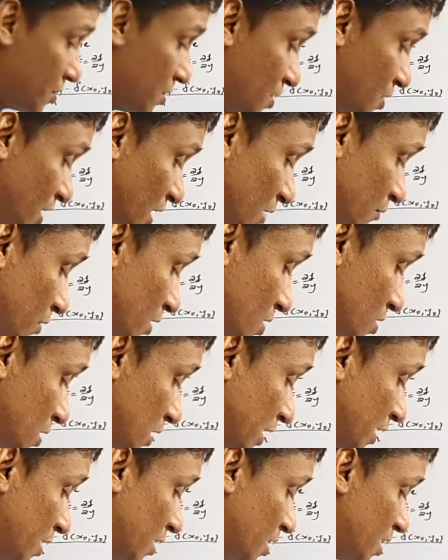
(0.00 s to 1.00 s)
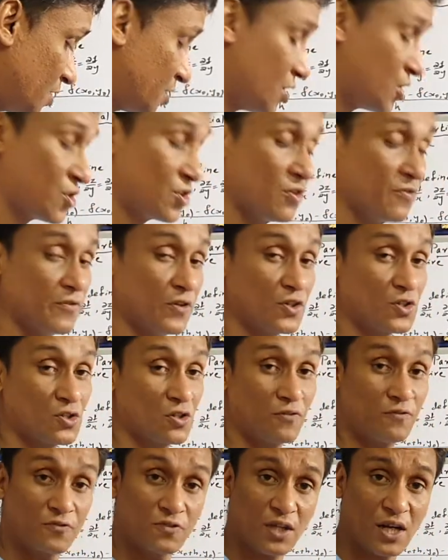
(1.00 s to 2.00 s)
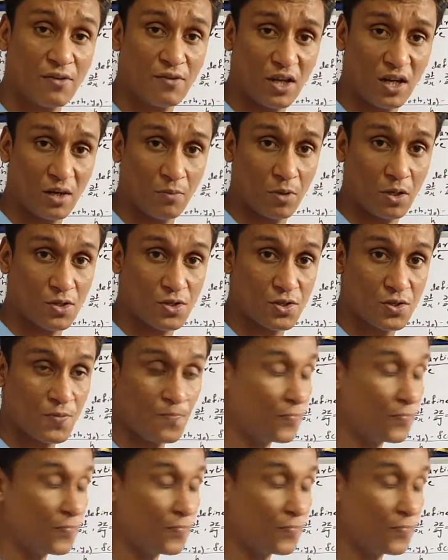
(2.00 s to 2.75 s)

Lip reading: The second one is linearization of function of three variables.